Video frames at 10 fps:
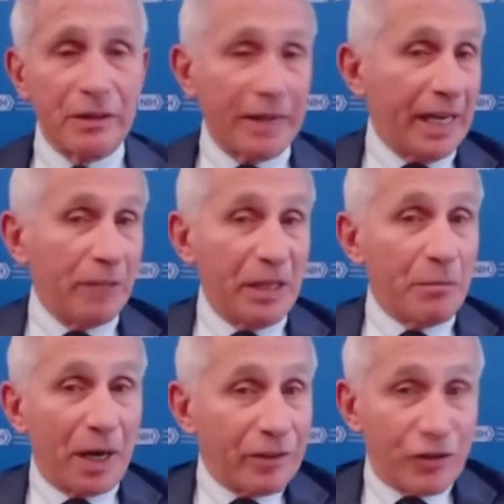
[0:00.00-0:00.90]
namely
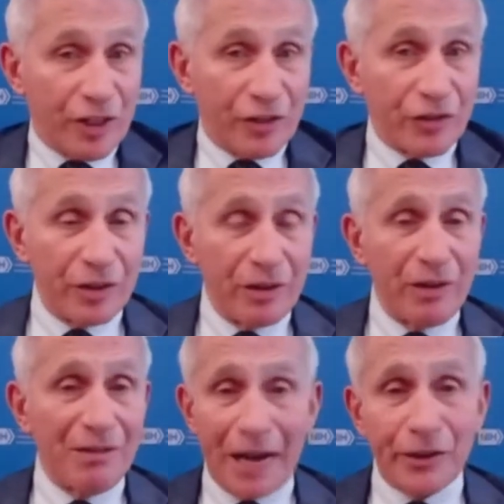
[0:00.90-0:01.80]
my decision,
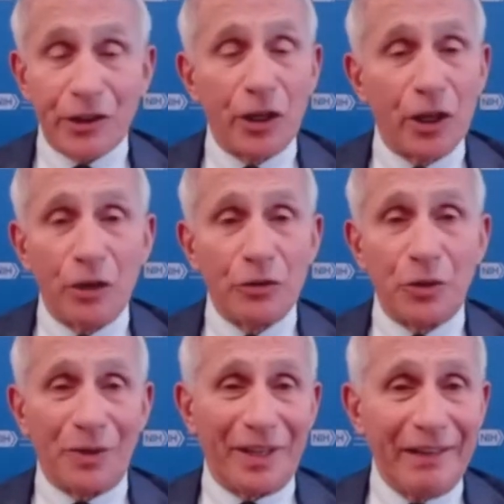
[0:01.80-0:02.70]
not to go
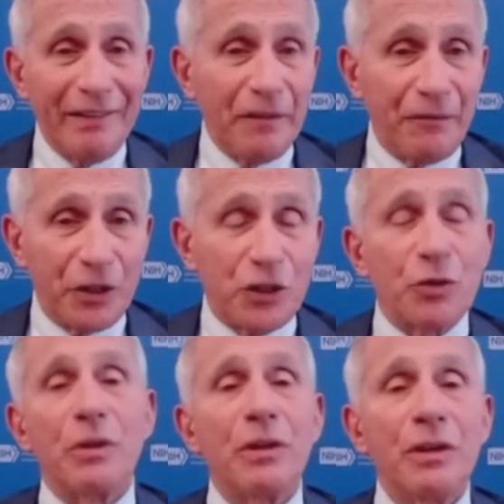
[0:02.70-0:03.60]
to an
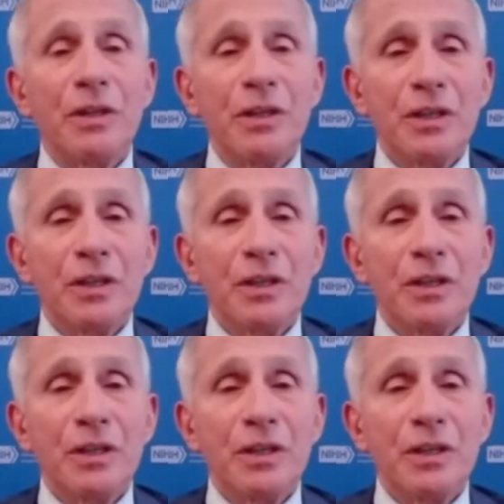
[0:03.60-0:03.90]
individual